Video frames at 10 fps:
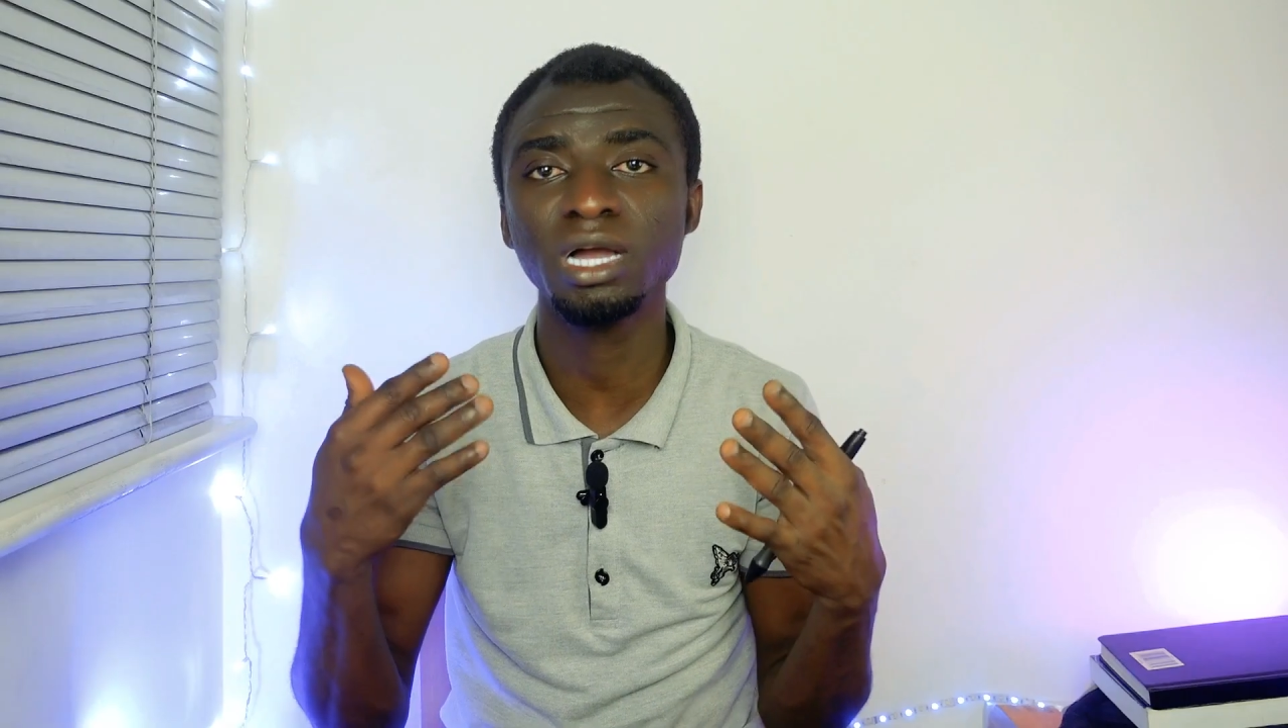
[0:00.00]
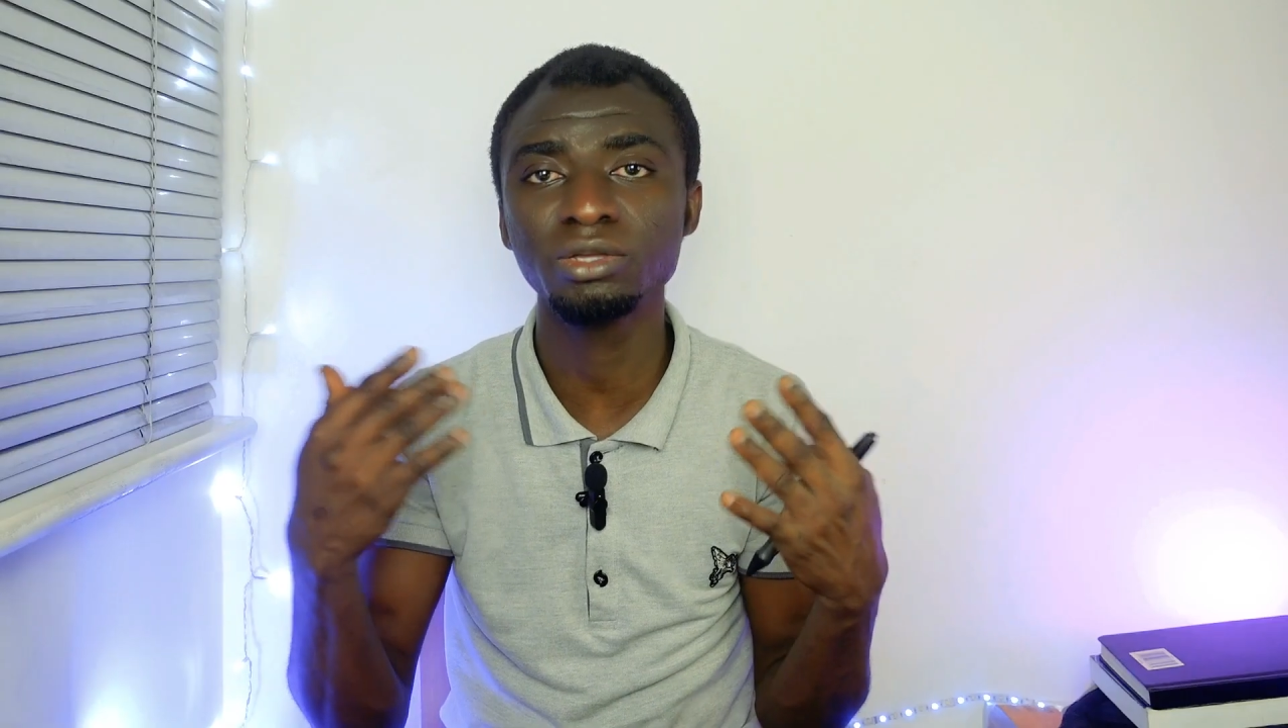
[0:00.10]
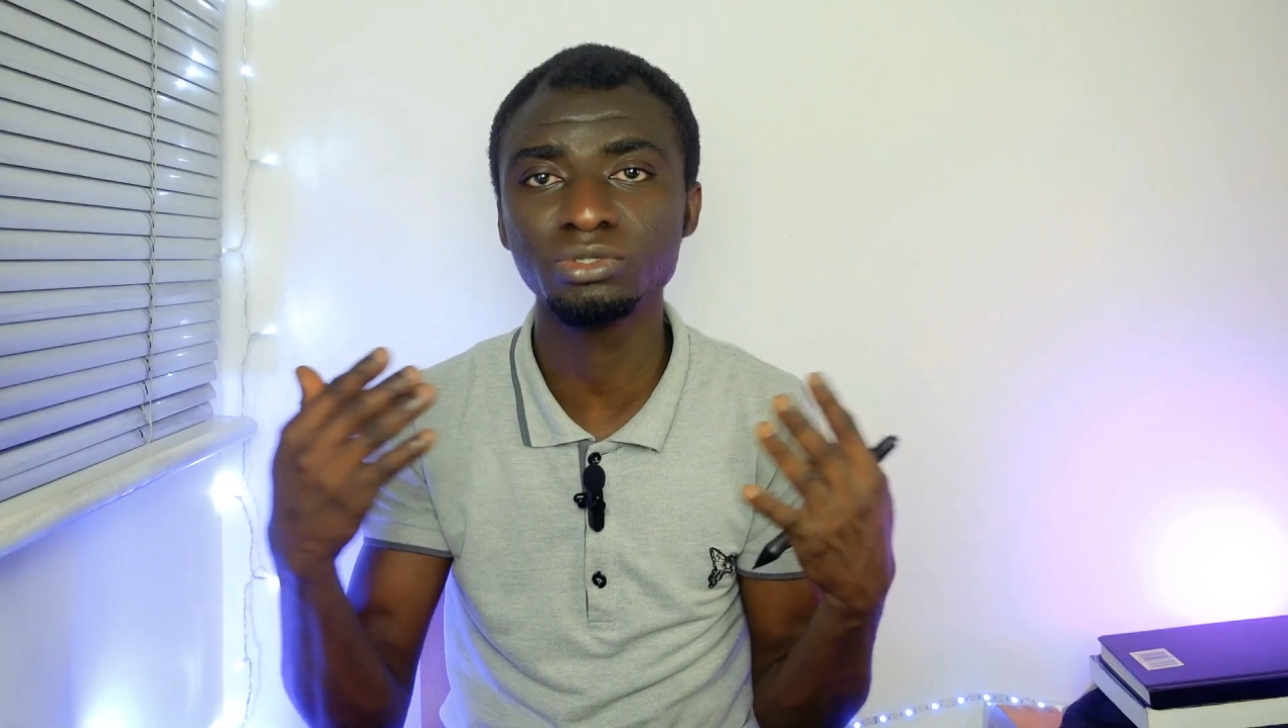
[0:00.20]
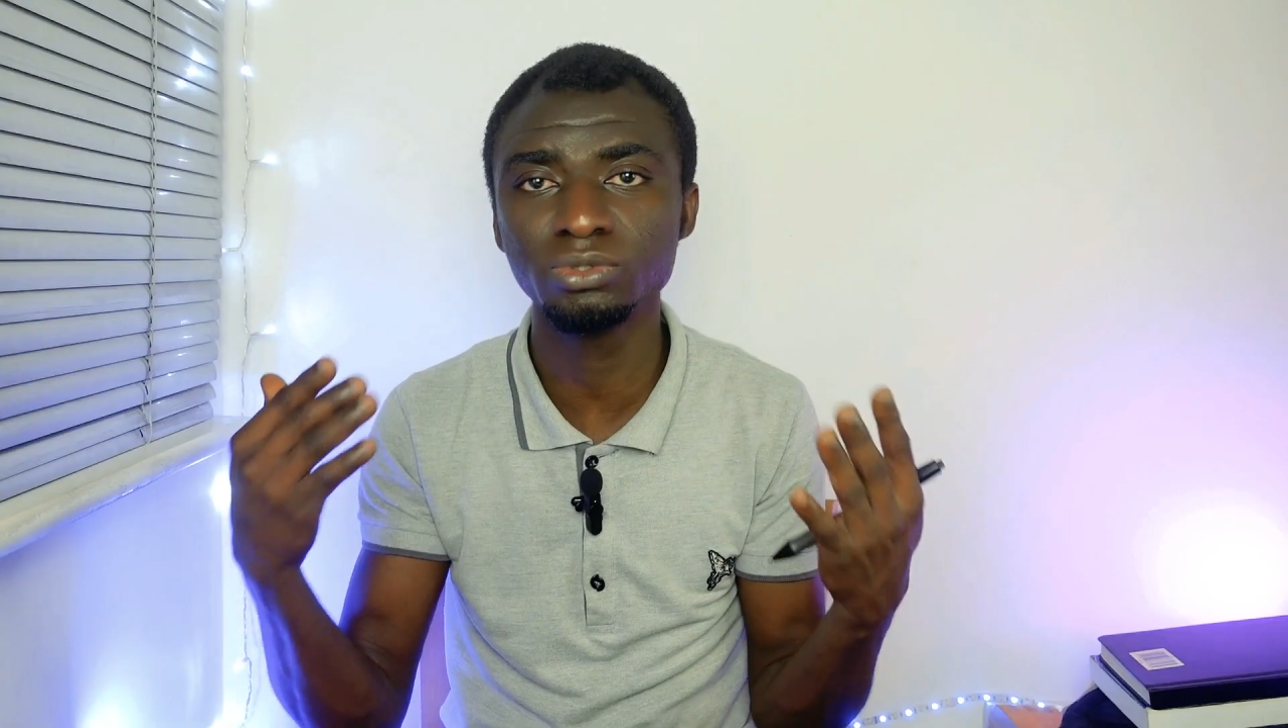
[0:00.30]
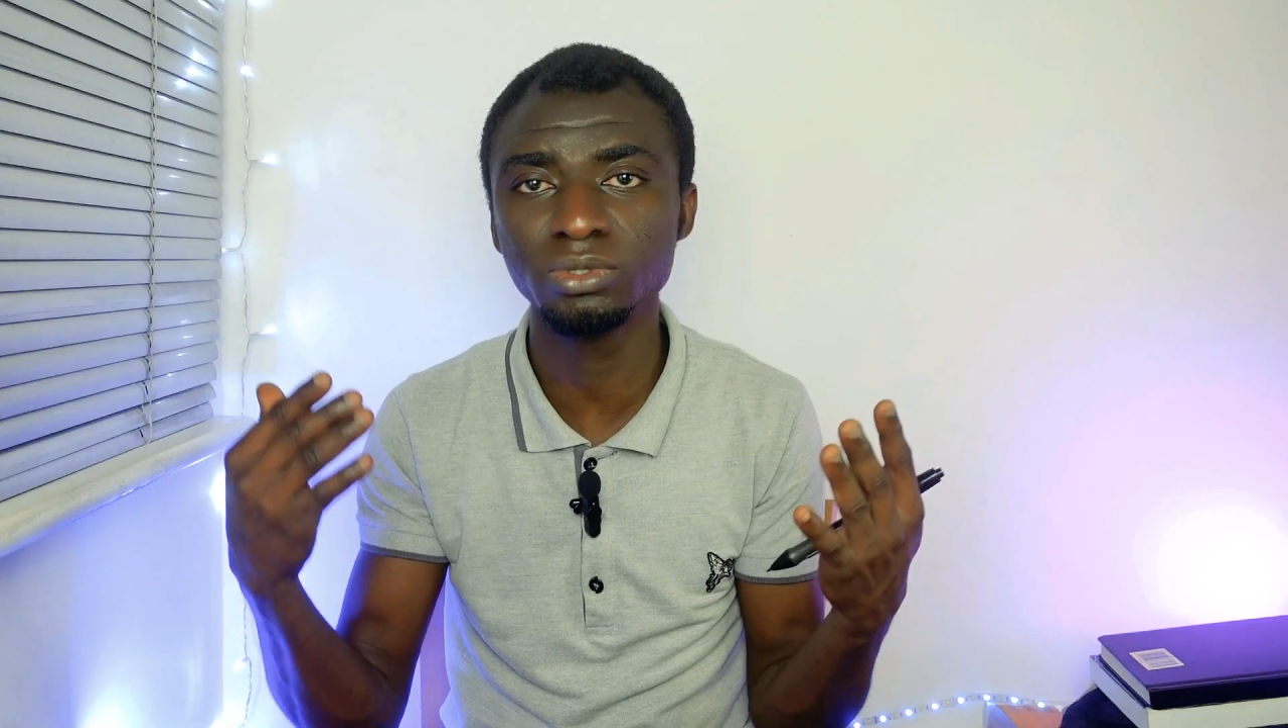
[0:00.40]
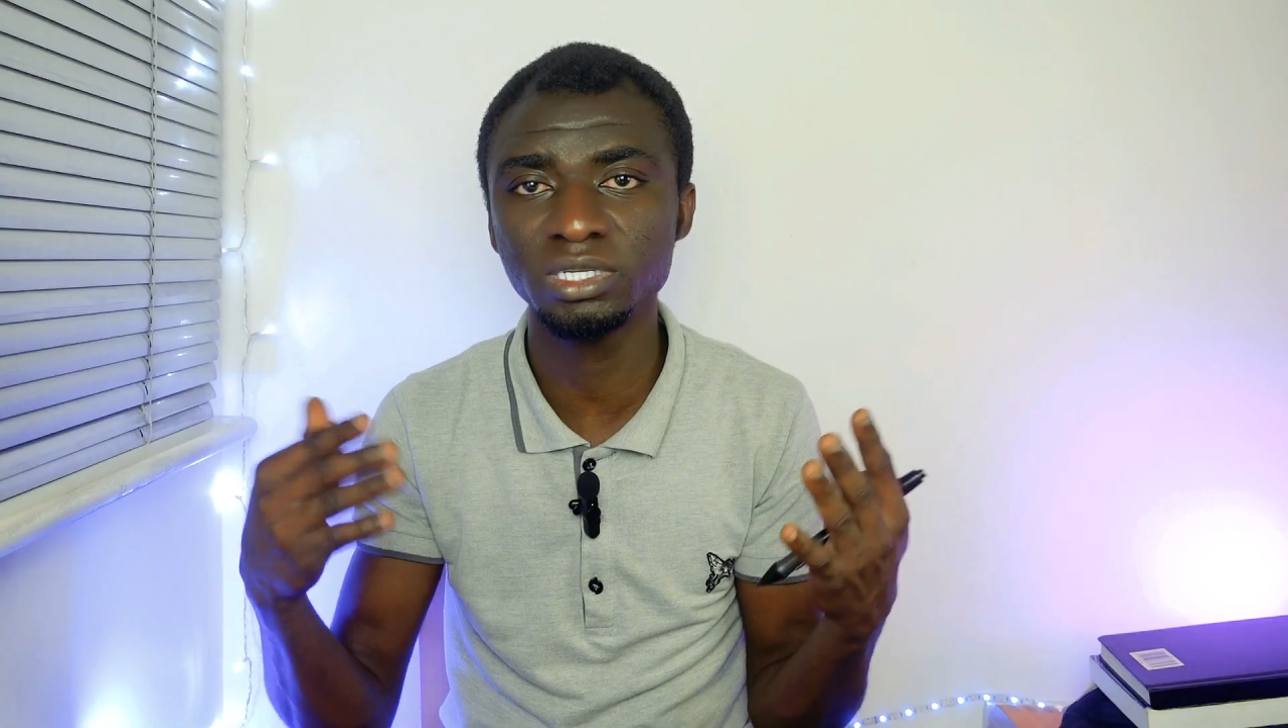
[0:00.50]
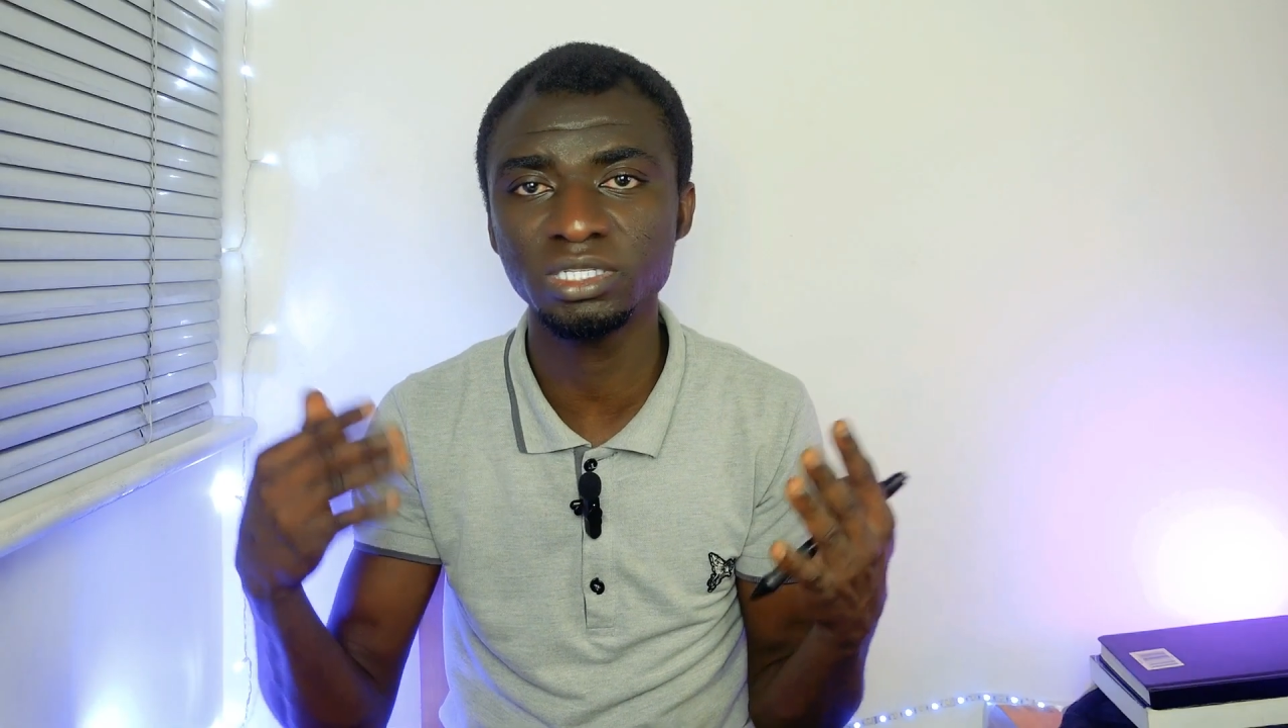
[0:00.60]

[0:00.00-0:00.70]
to do this